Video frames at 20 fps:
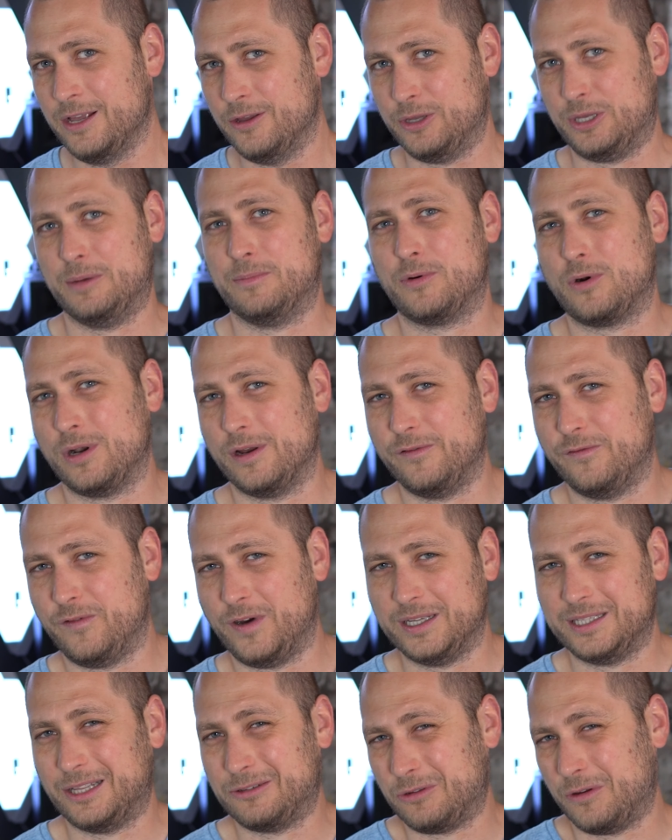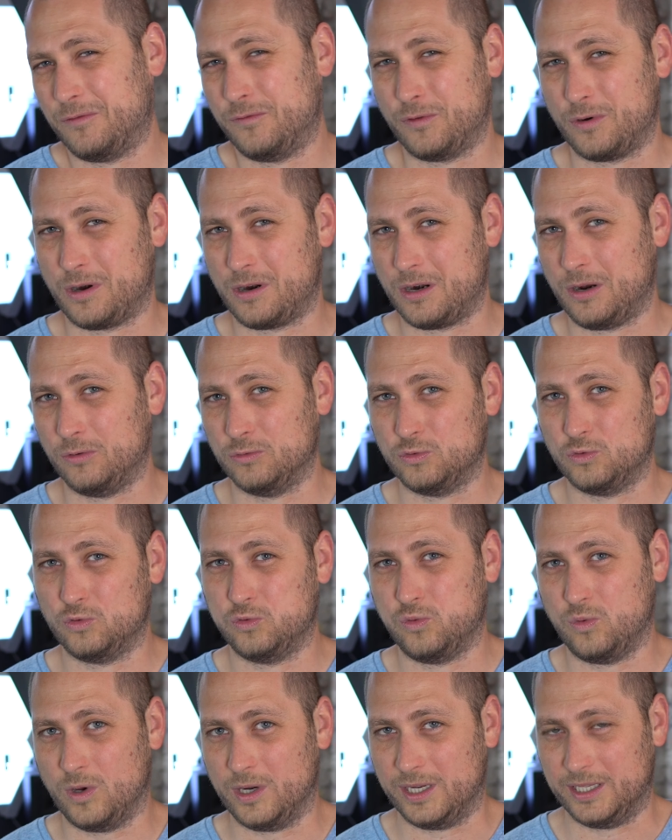You can probably find that one for around
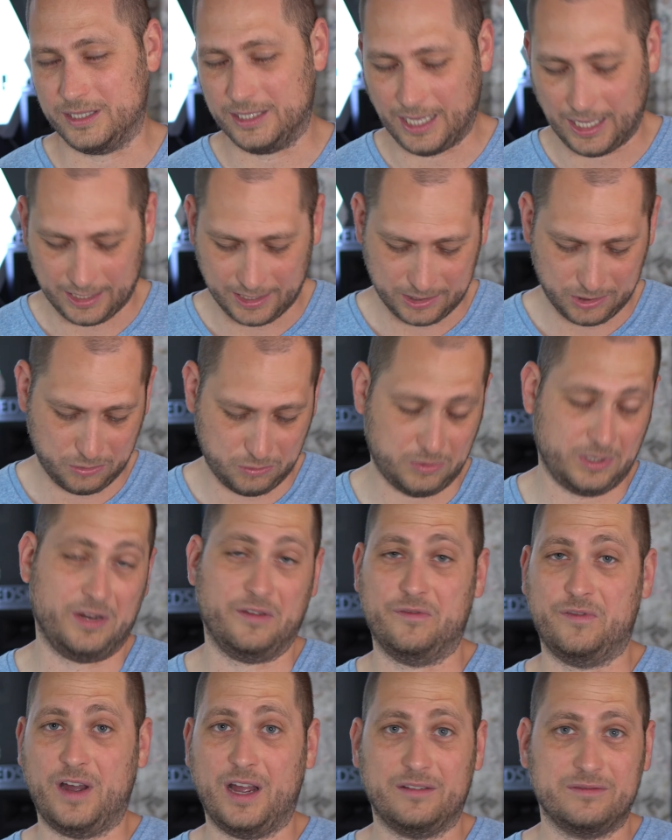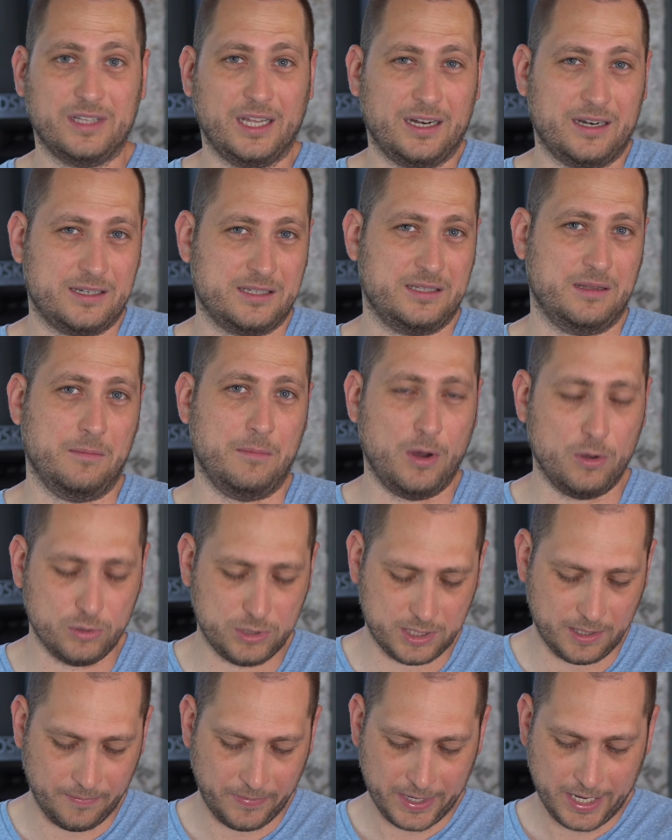$20, $25 the
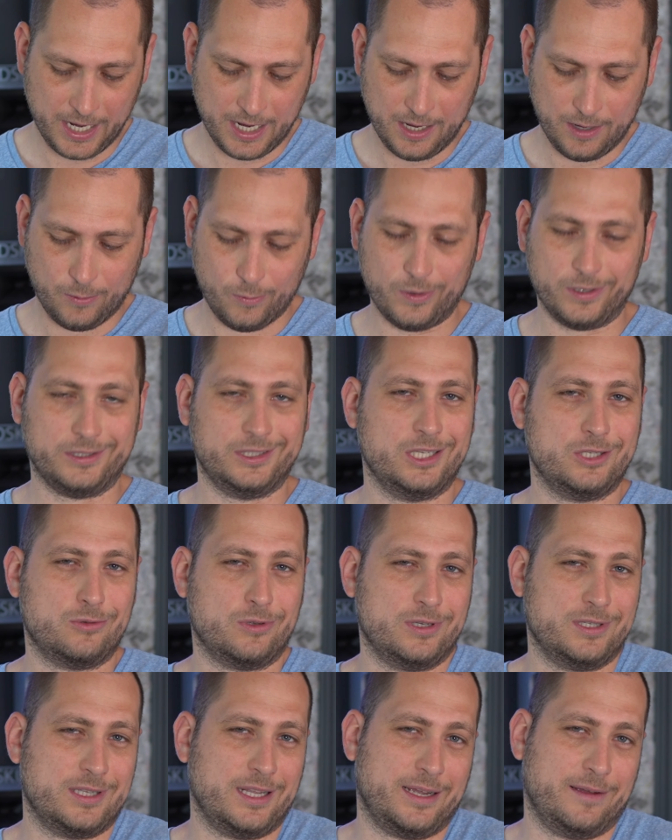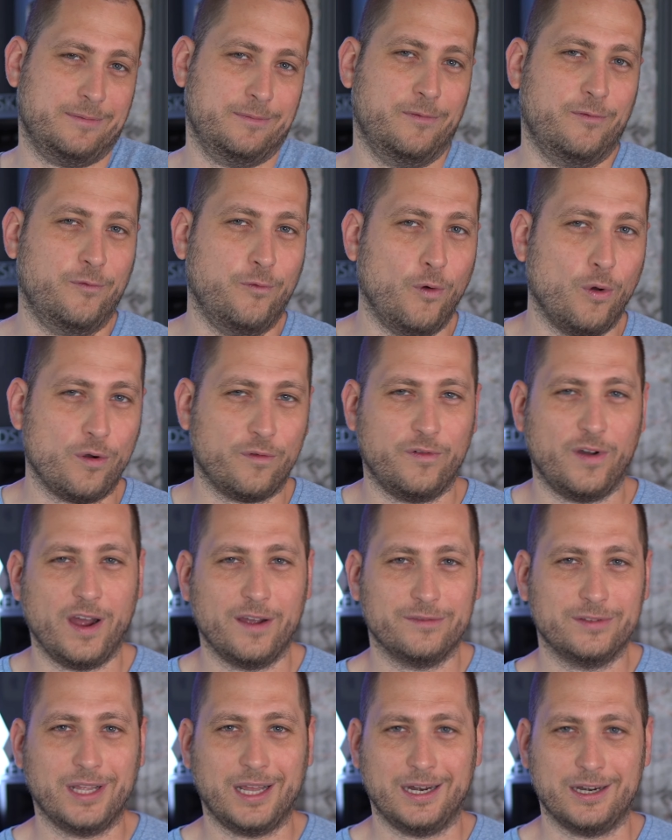most, or this one is like 4
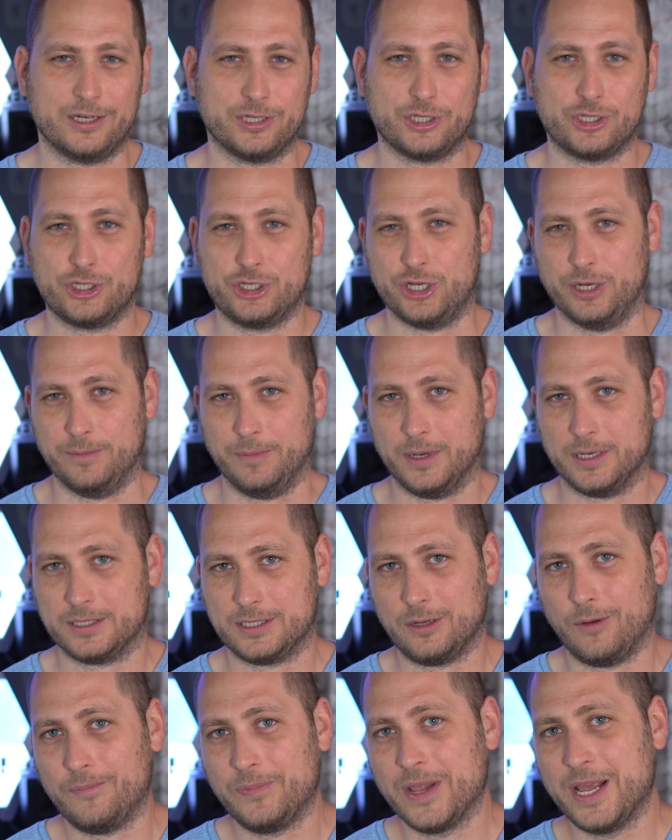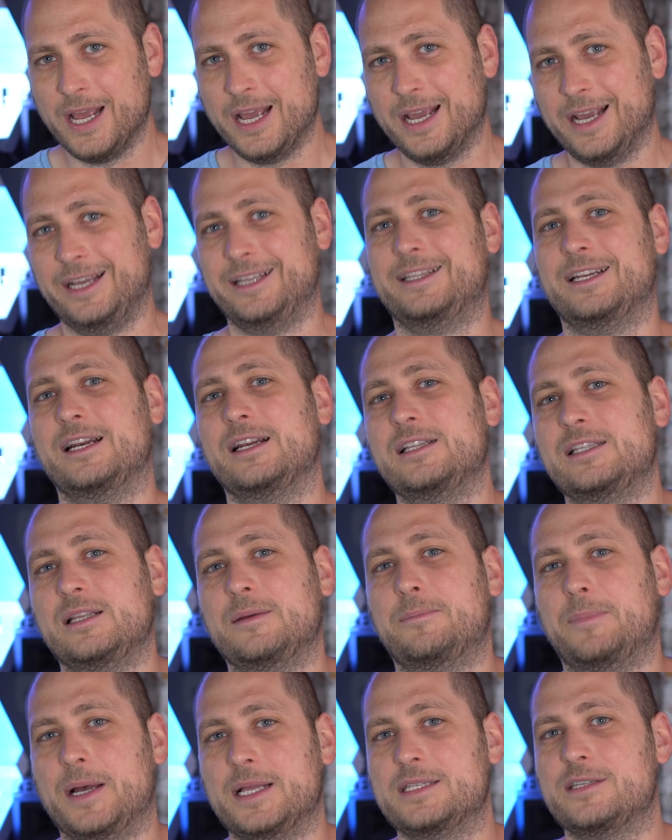$5 cheaper. So it really
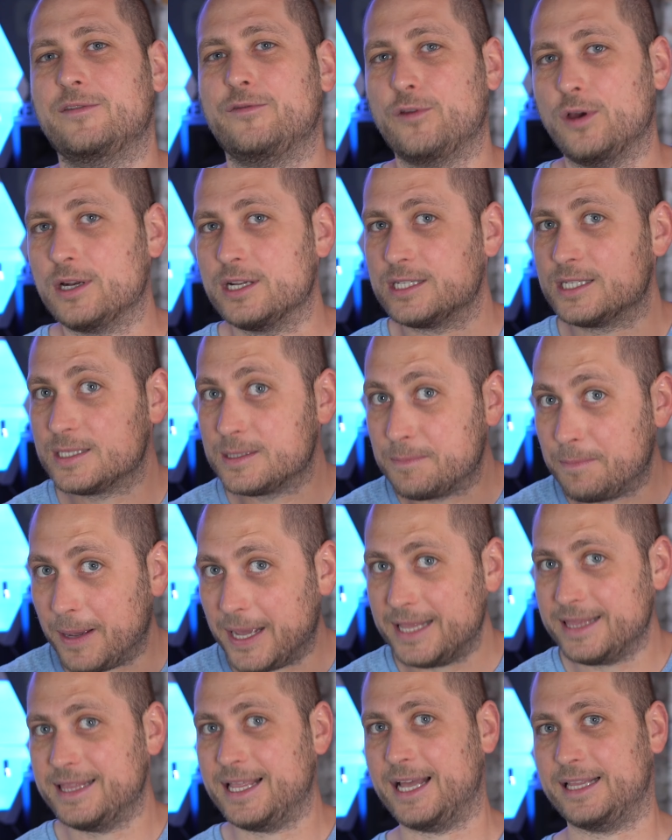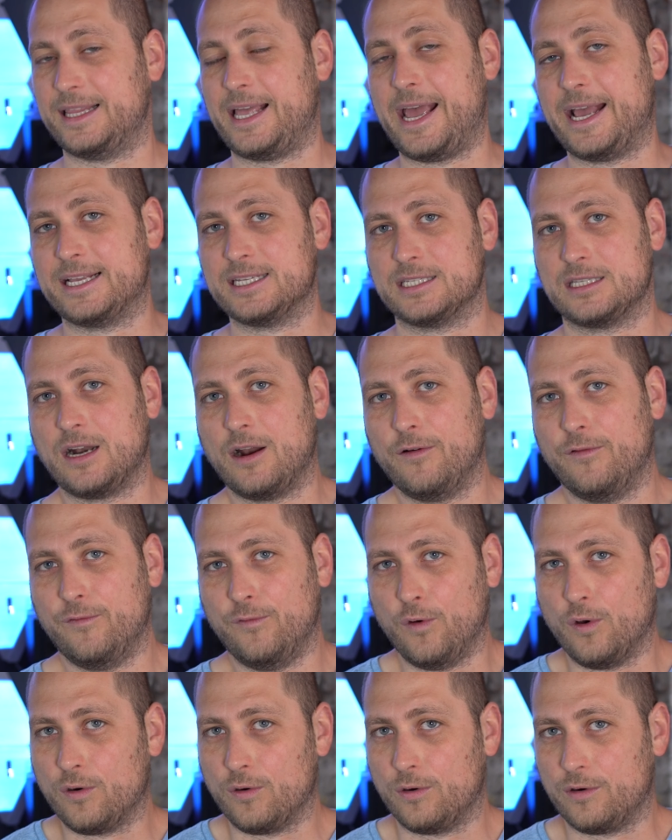depends if you want to spend that extra
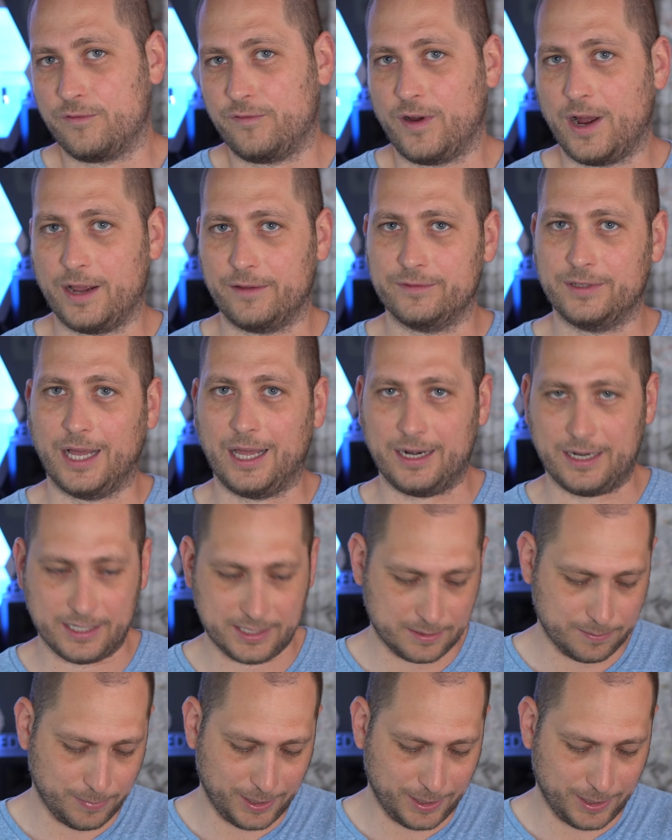4 or $5.